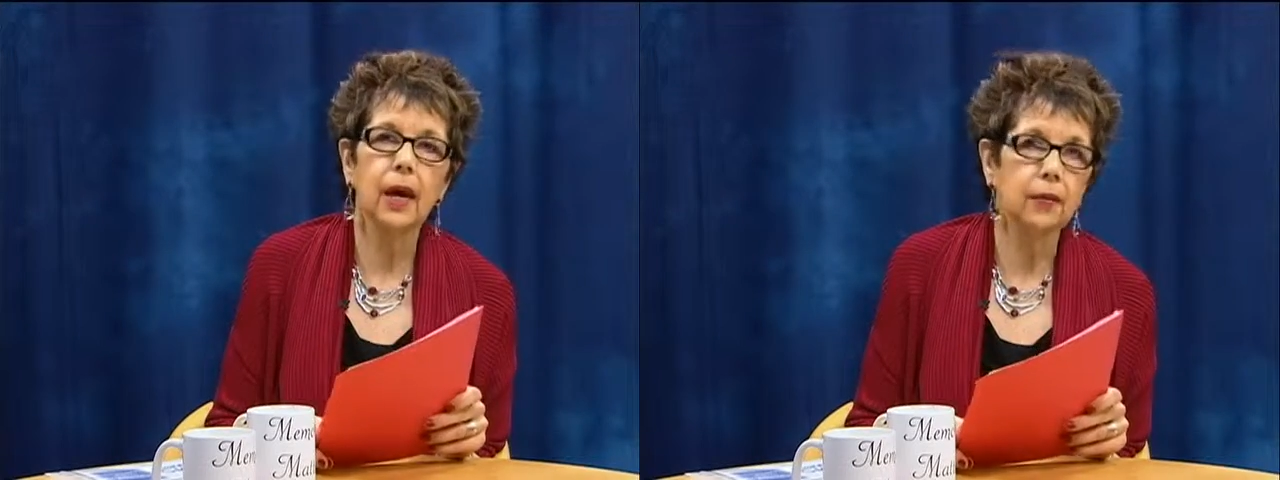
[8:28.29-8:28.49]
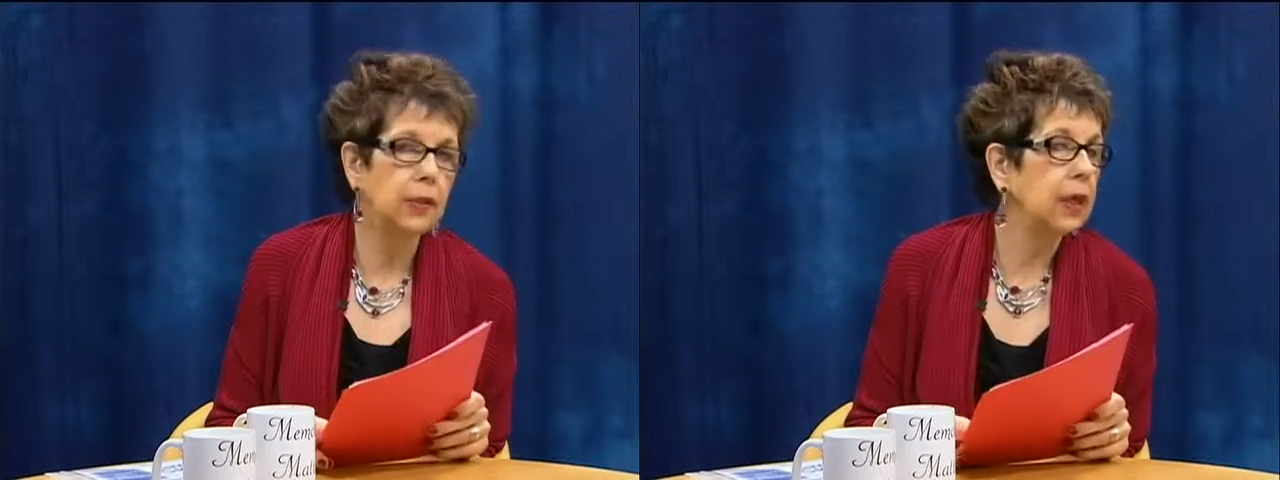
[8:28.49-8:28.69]

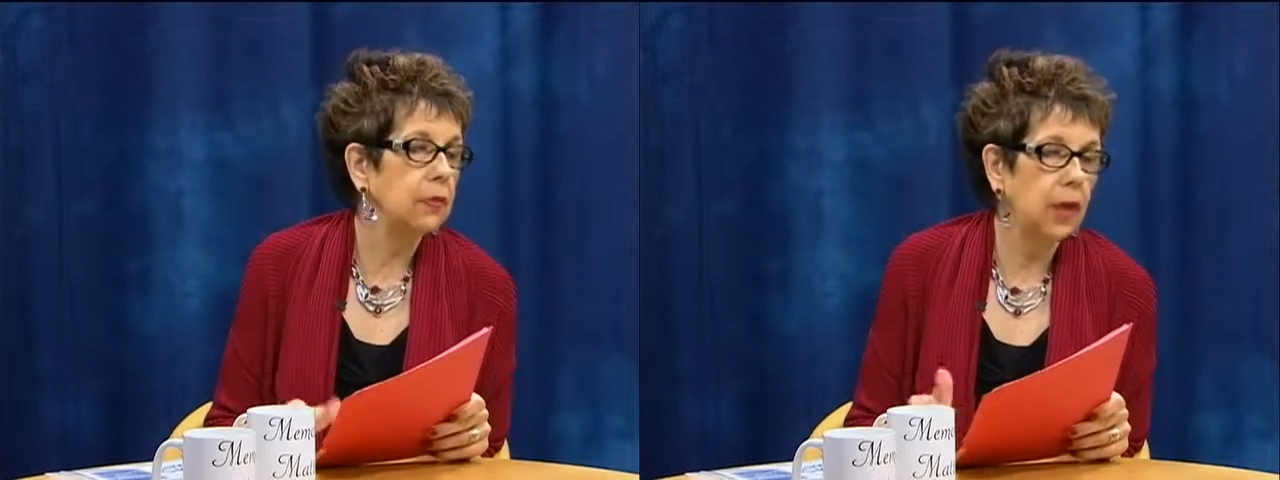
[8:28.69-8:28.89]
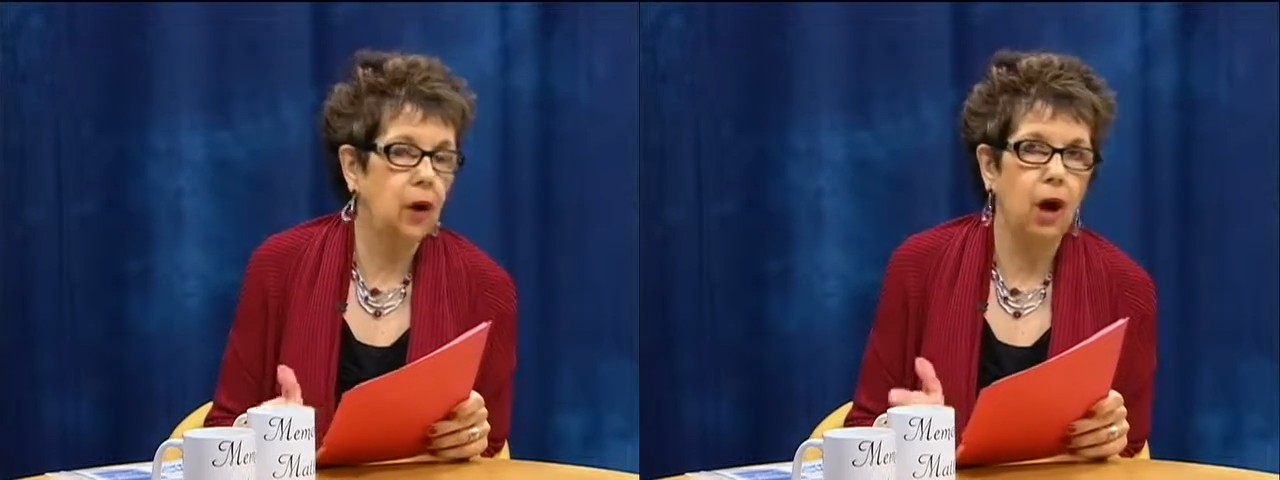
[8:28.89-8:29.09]
and
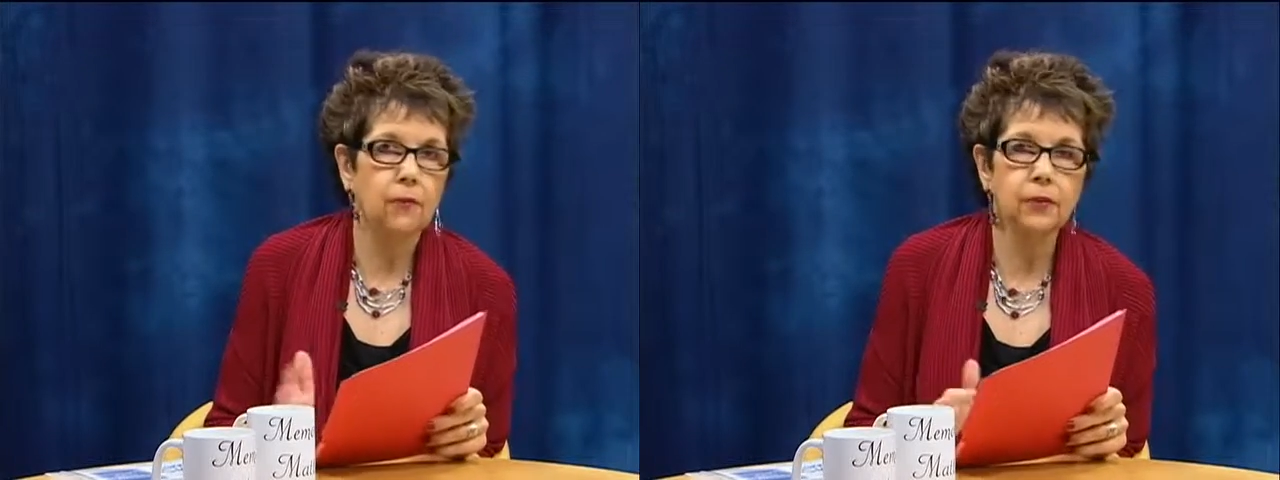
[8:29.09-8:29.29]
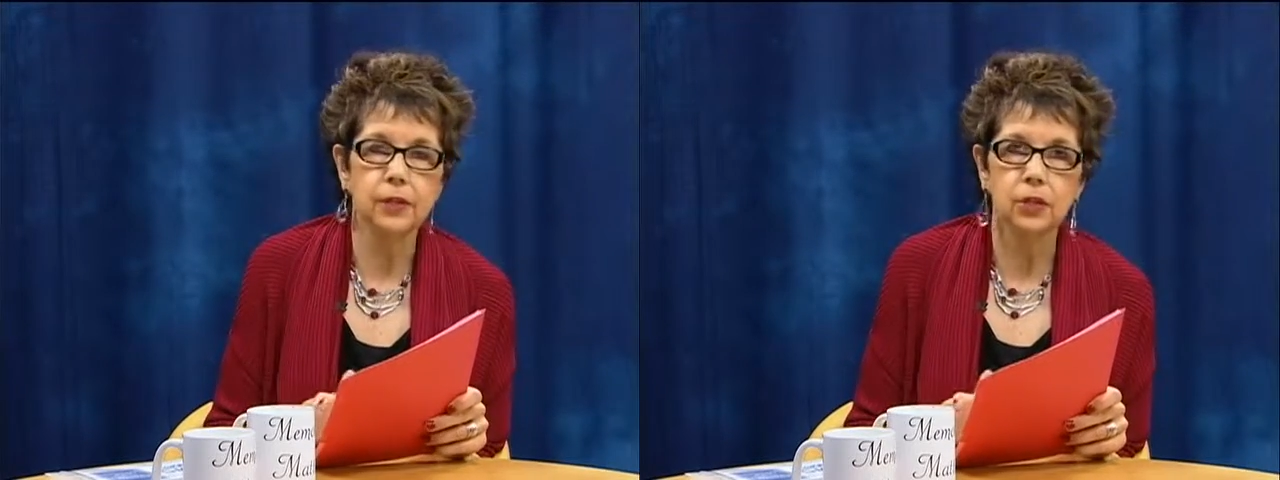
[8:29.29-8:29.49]
then they
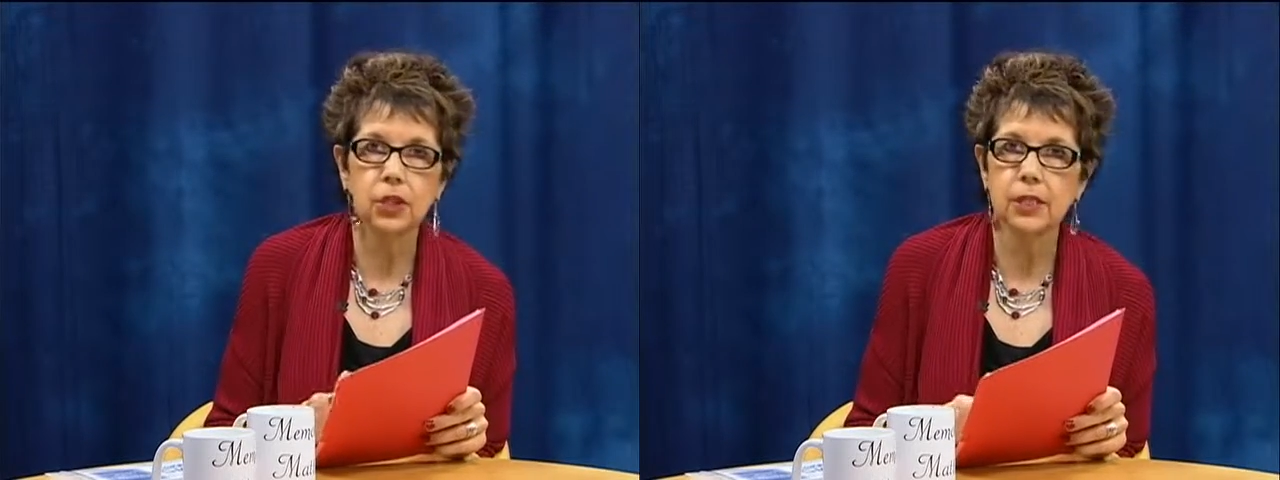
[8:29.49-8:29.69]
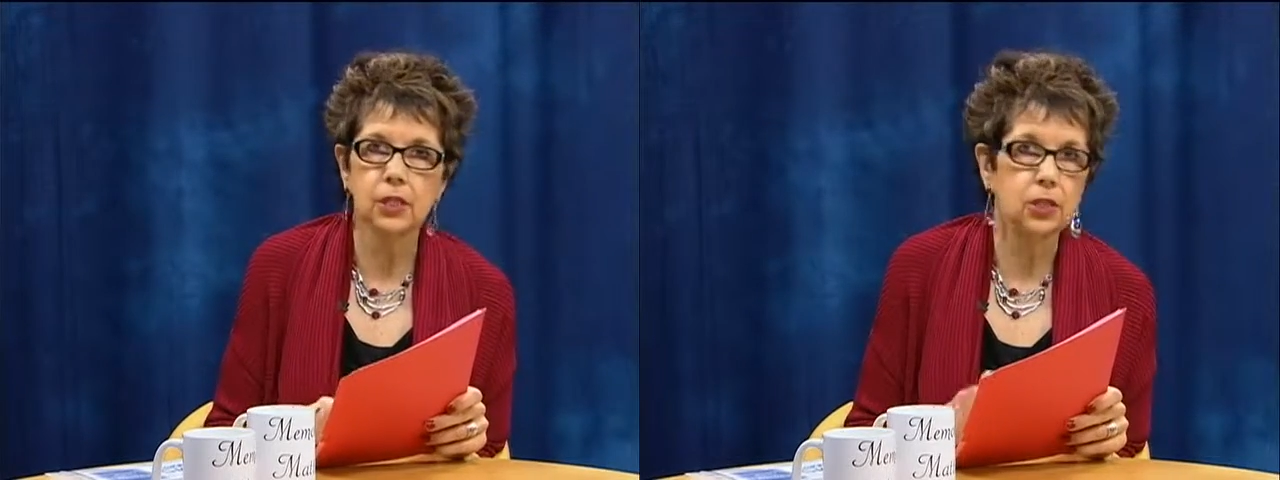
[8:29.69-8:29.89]
often
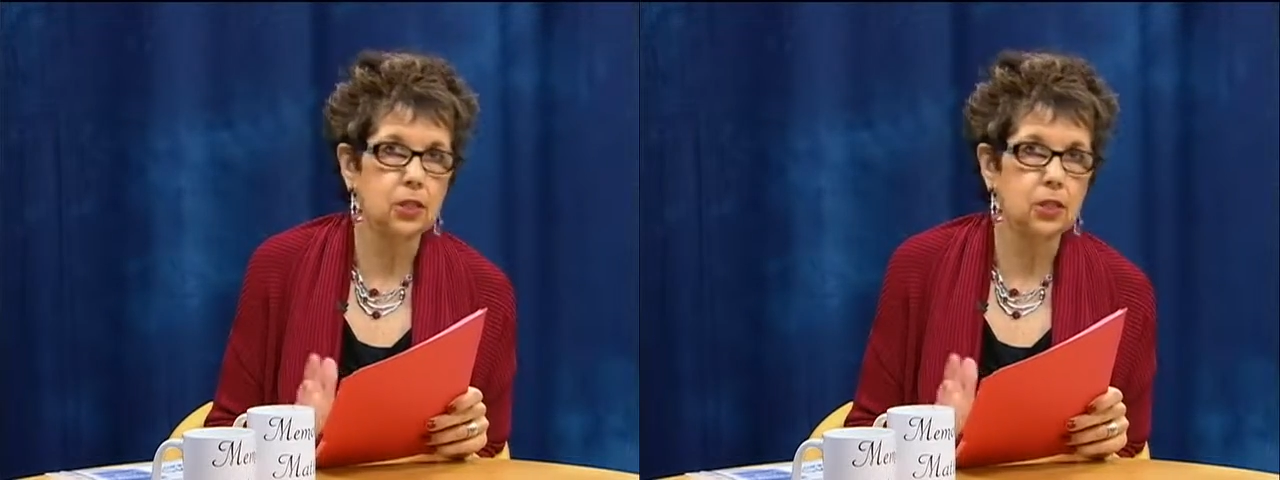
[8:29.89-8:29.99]
just